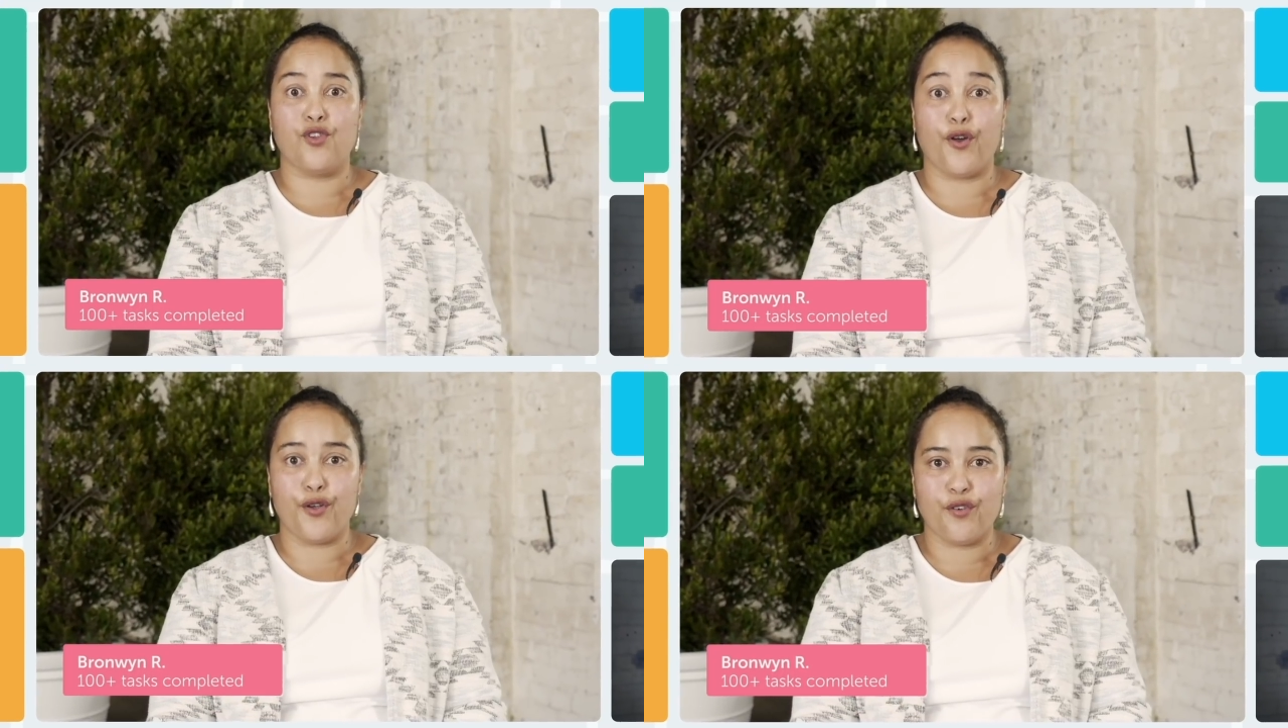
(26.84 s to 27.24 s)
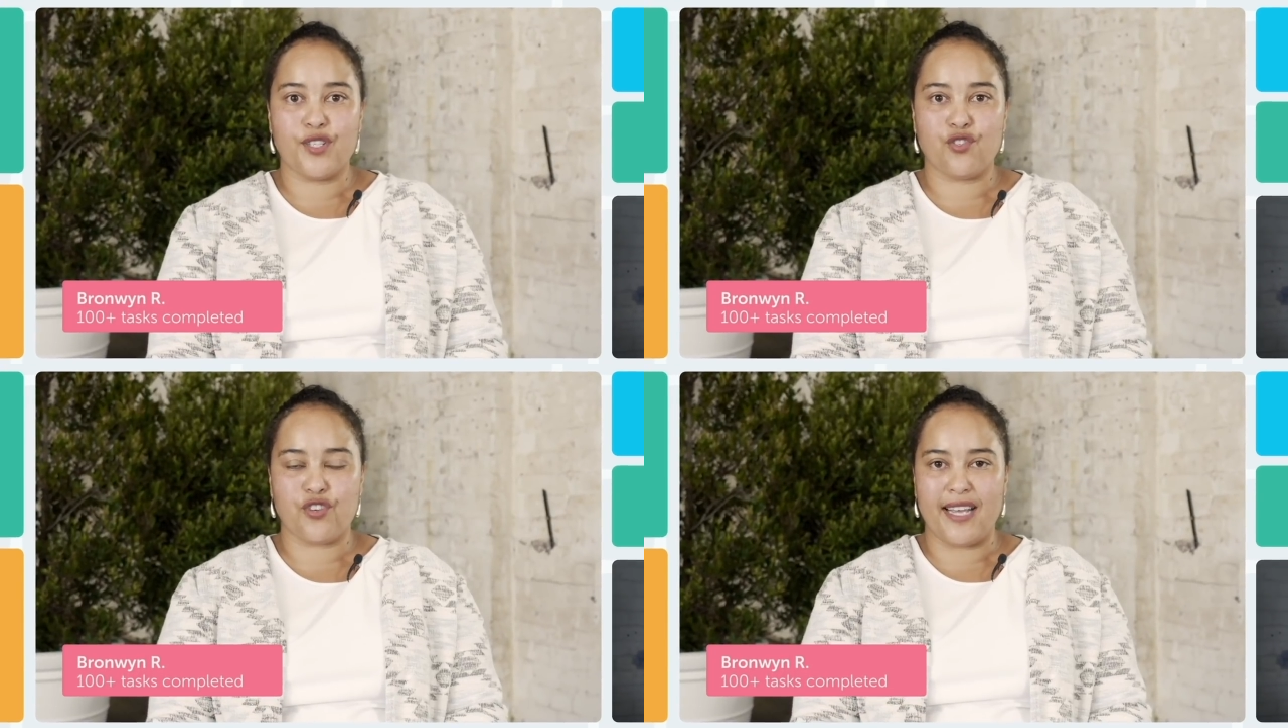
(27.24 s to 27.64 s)
know
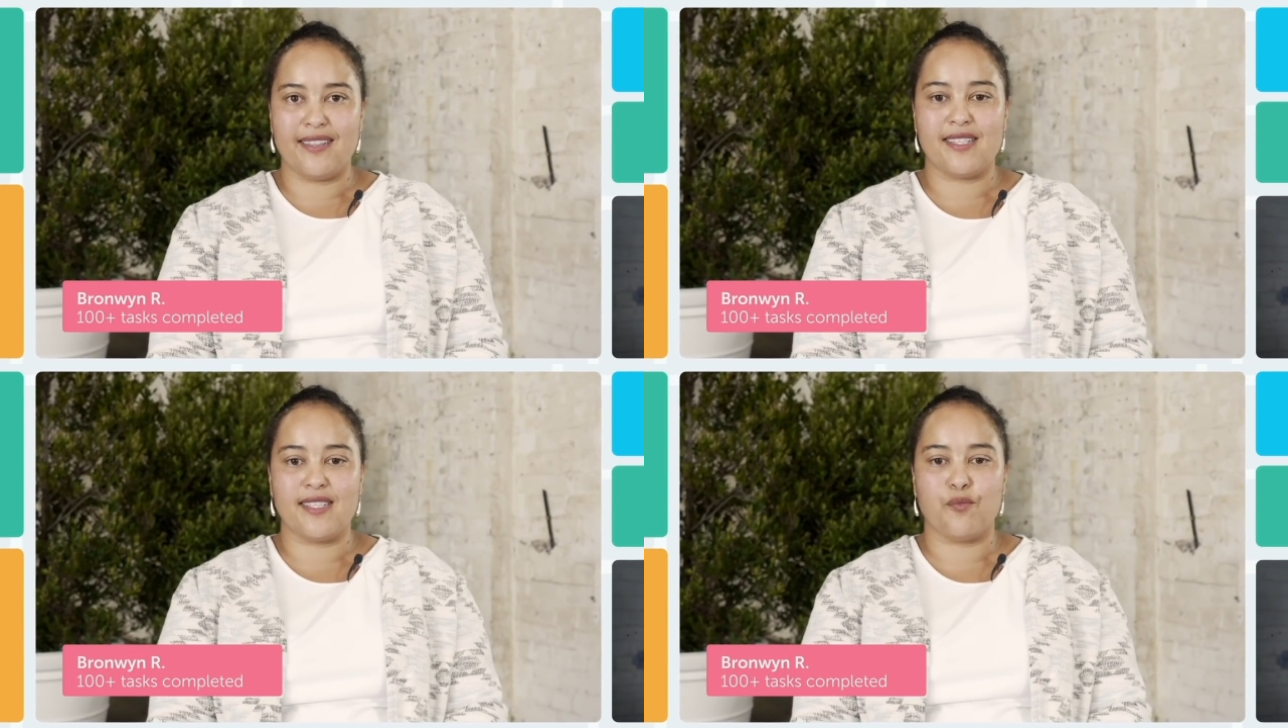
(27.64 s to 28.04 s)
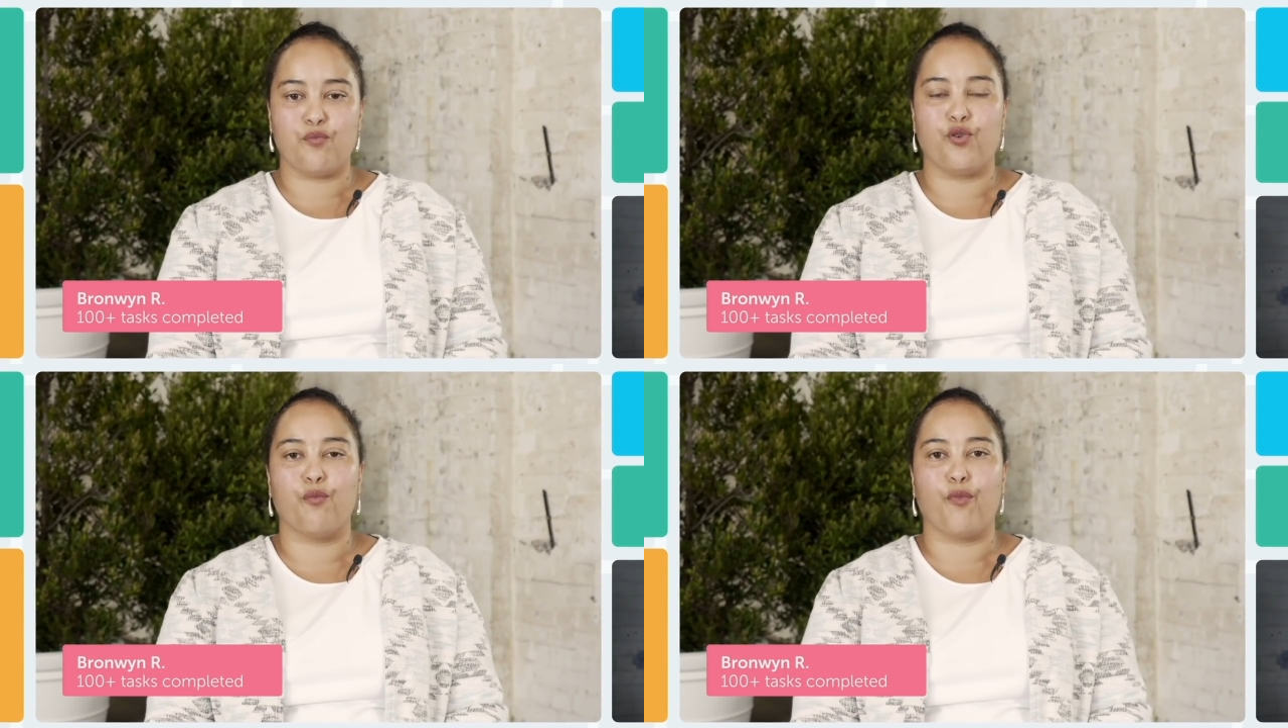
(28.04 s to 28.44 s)
your strengths,
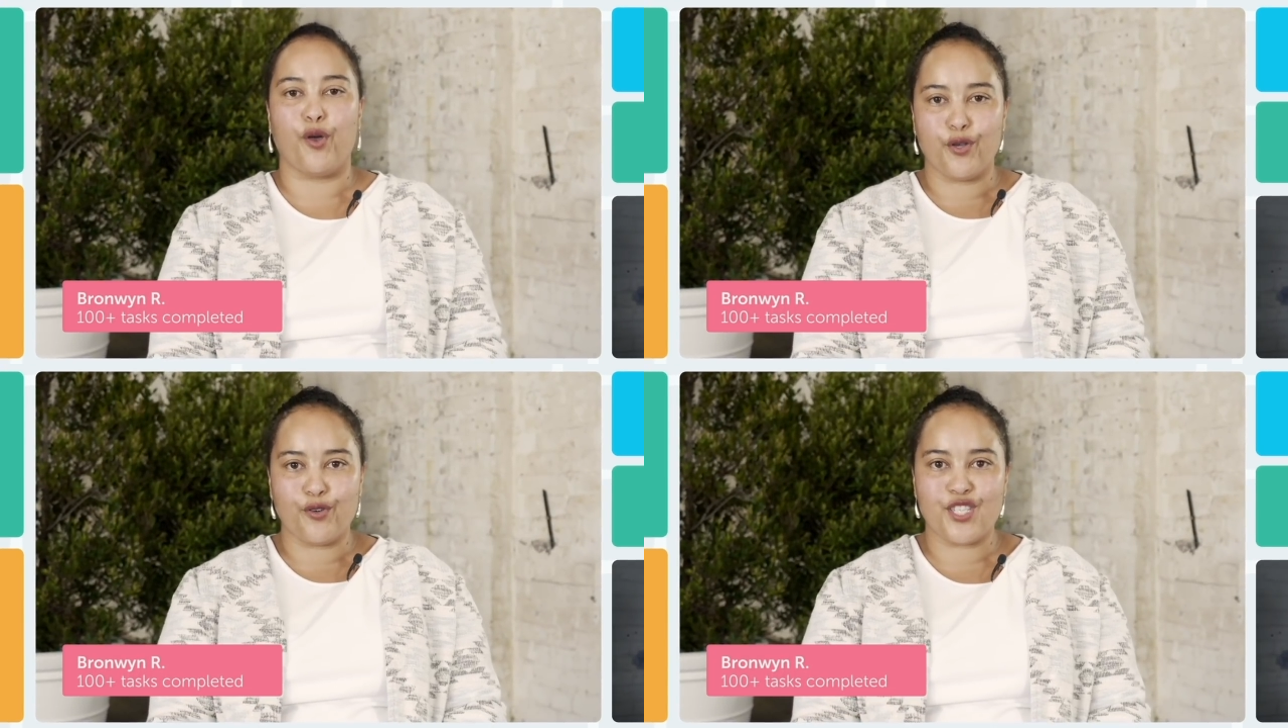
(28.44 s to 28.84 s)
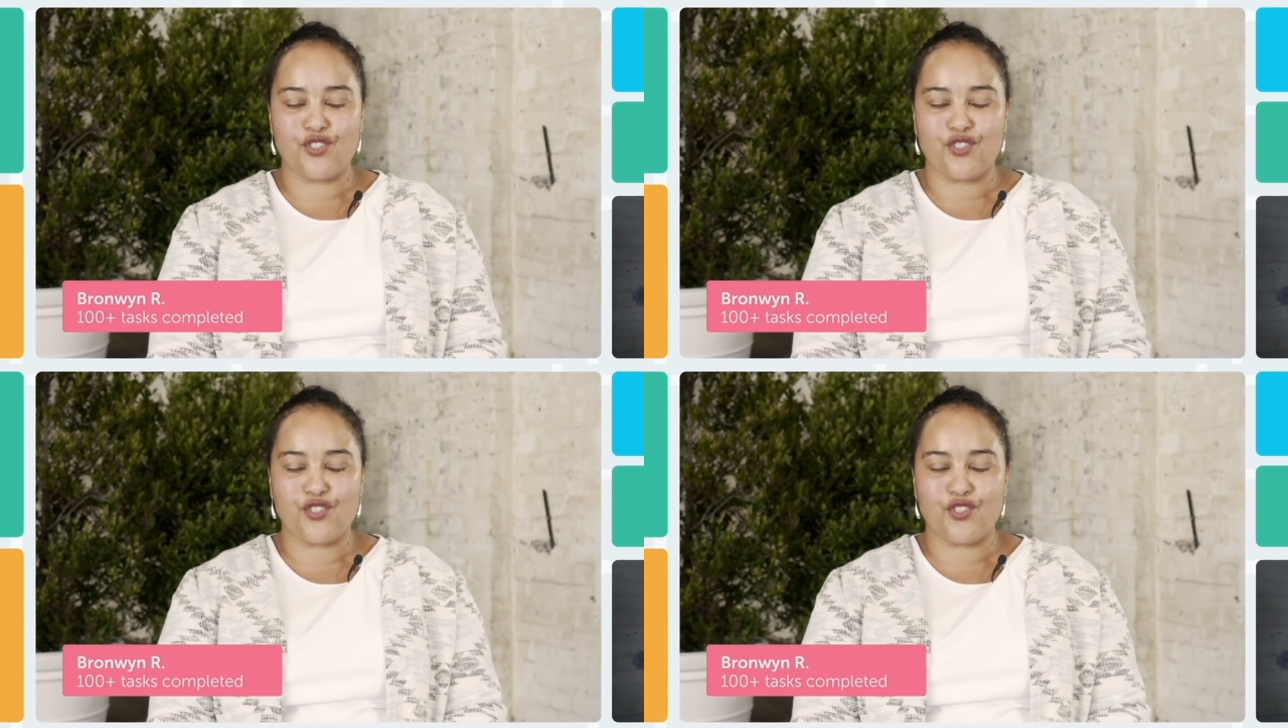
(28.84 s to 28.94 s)
promote your